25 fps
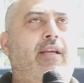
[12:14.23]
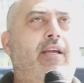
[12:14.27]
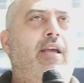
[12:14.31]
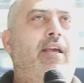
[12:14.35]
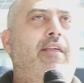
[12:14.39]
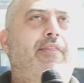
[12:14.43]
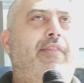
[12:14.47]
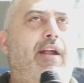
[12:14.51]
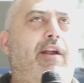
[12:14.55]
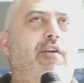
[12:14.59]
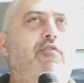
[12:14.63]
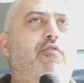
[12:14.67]

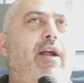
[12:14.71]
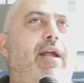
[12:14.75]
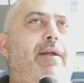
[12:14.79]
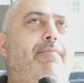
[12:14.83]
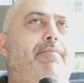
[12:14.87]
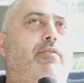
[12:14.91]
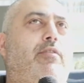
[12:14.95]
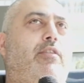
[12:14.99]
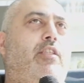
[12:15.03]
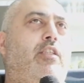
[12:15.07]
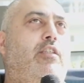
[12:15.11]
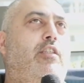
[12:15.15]
they were
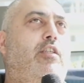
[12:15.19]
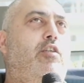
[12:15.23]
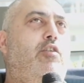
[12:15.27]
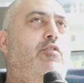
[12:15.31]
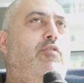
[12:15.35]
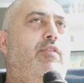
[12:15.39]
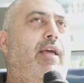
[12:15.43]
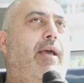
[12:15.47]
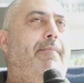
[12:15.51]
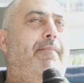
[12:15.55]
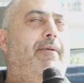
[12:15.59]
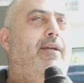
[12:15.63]
able to do
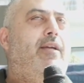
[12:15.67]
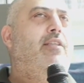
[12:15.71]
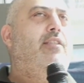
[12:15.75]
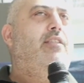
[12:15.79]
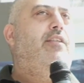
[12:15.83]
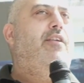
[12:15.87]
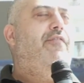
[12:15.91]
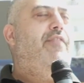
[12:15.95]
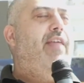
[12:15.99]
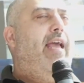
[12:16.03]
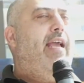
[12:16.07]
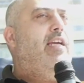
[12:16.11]
that because
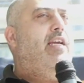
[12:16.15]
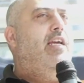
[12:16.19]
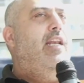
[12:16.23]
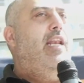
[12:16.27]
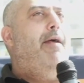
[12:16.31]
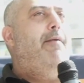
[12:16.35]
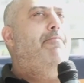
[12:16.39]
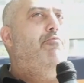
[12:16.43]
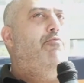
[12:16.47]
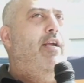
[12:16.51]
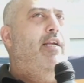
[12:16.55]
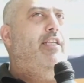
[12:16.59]
of that
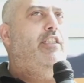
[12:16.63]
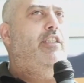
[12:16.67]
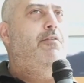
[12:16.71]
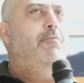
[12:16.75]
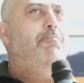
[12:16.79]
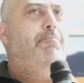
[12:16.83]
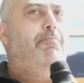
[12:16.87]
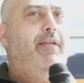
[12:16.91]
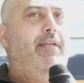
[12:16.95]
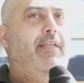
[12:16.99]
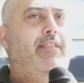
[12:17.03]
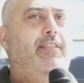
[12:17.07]
collaboration
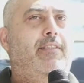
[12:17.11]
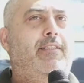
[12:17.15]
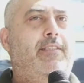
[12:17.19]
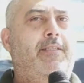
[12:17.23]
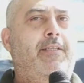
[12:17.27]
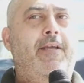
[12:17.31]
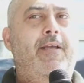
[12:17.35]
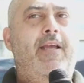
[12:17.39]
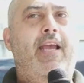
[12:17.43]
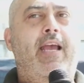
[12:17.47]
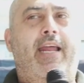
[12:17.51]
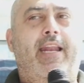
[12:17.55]
piece.
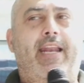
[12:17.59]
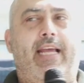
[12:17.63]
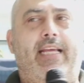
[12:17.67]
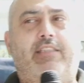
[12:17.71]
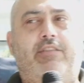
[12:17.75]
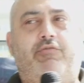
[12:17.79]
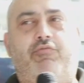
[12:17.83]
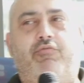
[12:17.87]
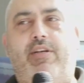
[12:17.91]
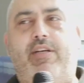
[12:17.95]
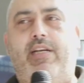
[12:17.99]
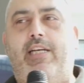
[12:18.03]
And
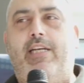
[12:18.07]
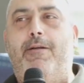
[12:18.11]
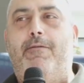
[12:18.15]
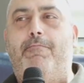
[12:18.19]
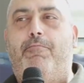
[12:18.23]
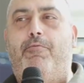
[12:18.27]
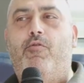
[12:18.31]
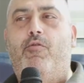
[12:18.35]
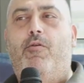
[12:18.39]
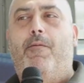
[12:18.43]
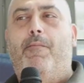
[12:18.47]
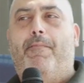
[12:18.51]
that's really
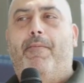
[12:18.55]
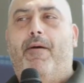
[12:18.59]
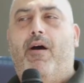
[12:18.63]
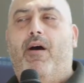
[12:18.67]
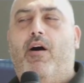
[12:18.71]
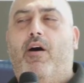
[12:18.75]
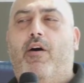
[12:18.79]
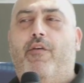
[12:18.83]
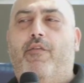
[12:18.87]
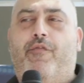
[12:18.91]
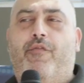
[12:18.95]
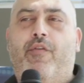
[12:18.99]
important
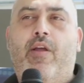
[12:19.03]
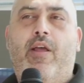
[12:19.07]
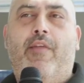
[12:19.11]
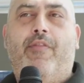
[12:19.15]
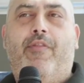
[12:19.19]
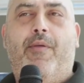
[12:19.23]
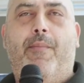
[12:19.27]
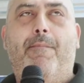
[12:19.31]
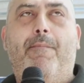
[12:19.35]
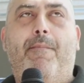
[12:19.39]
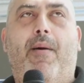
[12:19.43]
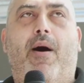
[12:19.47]
part of
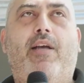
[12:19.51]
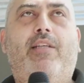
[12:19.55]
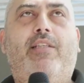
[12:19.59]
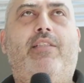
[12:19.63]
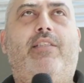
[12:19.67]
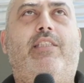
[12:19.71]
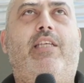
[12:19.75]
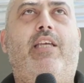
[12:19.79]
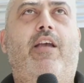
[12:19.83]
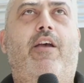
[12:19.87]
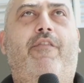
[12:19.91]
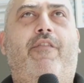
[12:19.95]
the
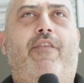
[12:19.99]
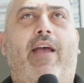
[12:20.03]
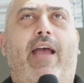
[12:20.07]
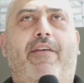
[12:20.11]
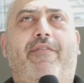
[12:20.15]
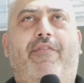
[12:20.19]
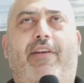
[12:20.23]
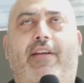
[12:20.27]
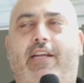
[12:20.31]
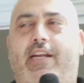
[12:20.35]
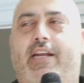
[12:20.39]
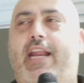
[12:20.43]
mindset of
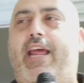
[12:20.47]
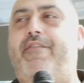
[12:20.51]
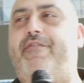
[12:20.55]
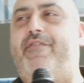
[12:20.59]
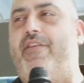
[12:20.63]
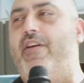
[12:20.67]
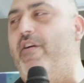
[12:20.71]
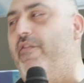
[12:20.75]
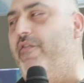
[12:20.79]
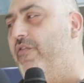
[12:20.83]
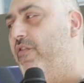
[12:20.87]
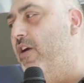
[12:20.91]
having an
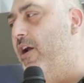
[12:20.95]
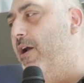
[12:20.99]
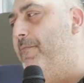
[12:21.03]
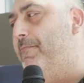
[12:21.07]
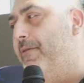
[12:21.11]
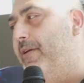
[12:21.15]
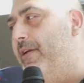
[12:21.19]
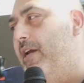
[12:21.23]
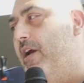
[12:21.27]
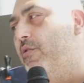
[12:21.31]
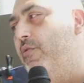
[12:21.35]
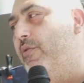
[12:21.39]

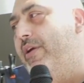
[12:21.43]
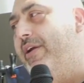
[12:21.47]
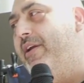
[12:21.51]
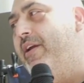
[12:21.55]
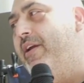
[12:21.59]
AVoverIPoE